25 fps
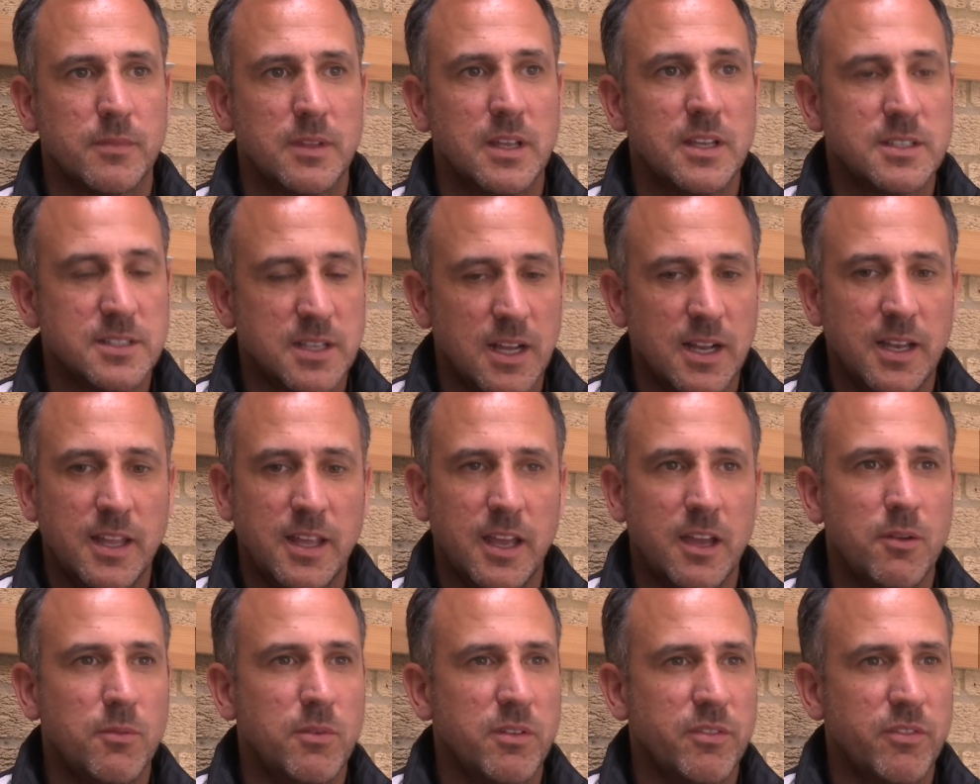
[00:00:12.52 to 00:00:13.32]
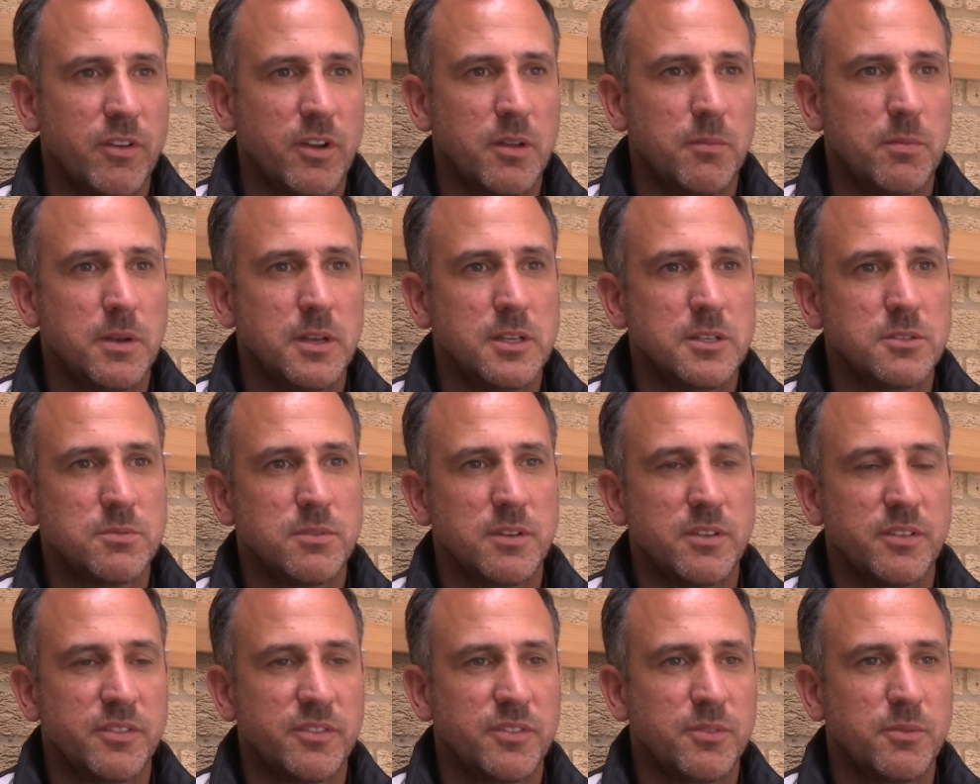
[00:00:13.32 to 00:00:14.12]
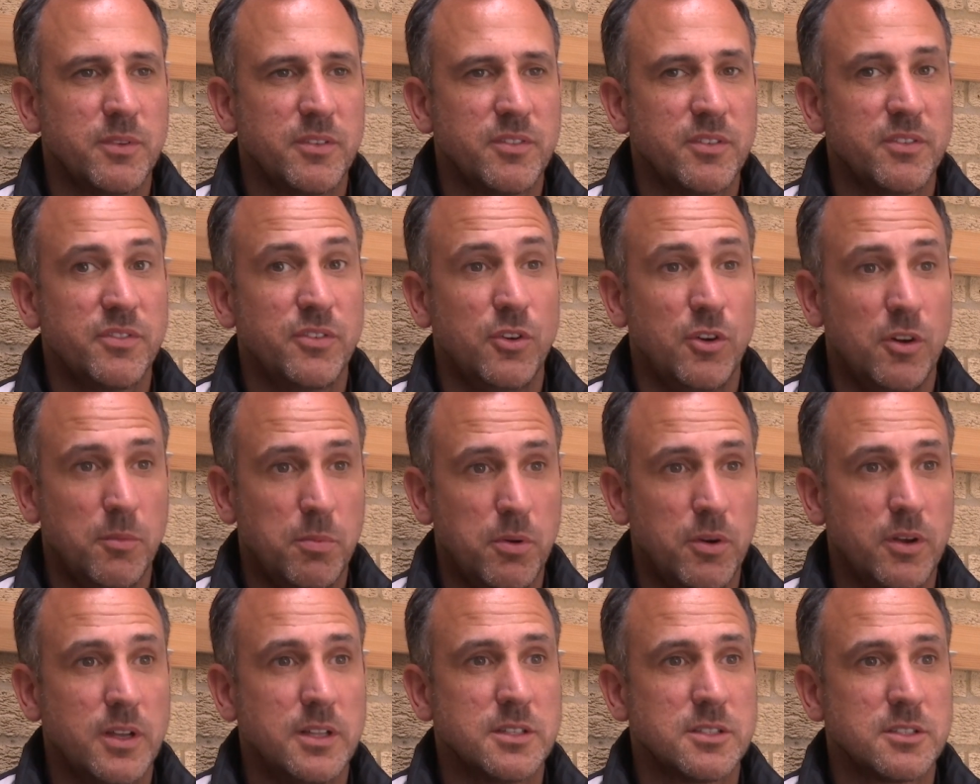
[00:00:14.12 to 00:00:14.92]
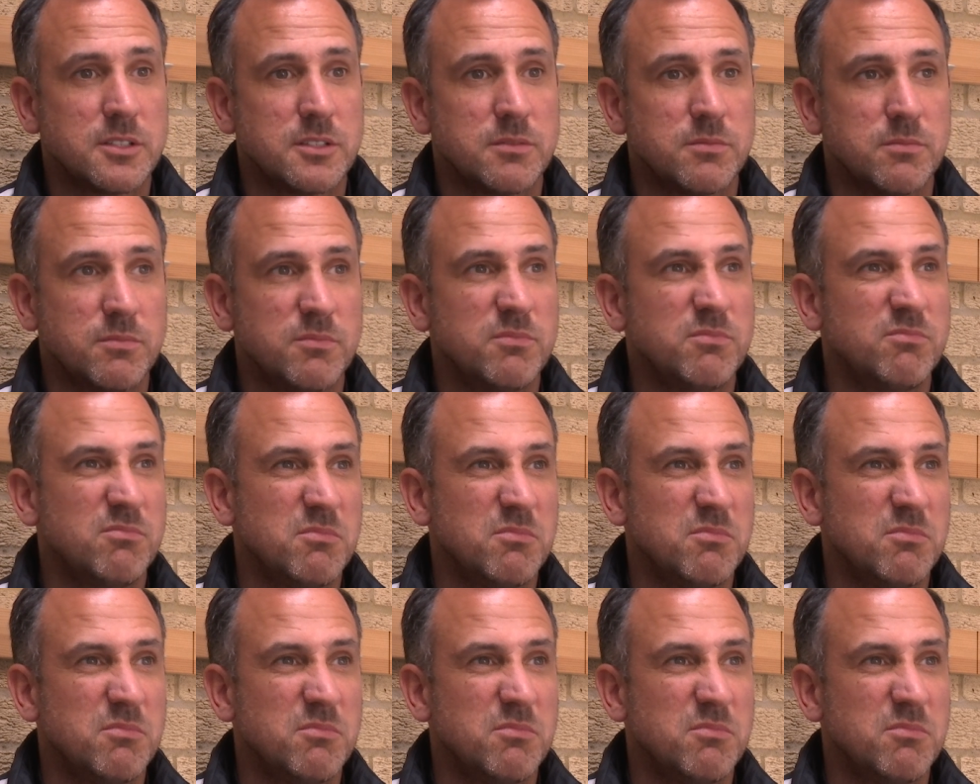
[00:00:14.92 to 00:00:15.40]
Exactly, yeah, we're very pleased with the 4 points.